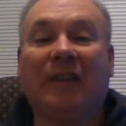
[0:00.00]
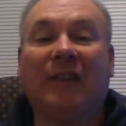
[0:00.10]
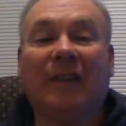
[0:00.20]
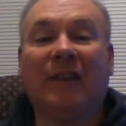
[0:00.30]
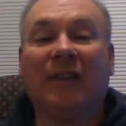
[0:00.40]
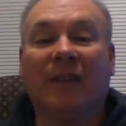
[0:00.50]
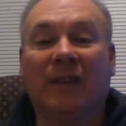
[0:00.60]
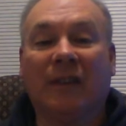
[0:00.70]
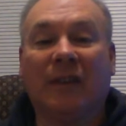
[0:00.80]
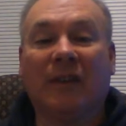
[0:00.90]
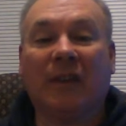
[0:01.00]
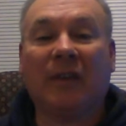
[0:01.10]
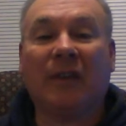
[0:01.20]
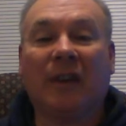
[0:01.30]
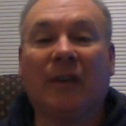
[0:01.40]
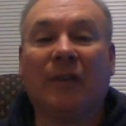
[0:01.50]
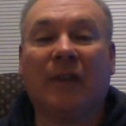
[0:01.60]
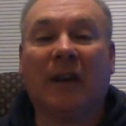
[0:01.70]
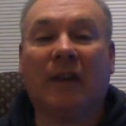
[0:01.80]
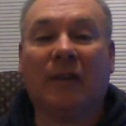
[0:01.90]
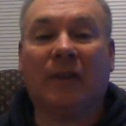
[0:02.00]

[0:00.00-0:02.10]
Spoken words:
and there's other tests for that.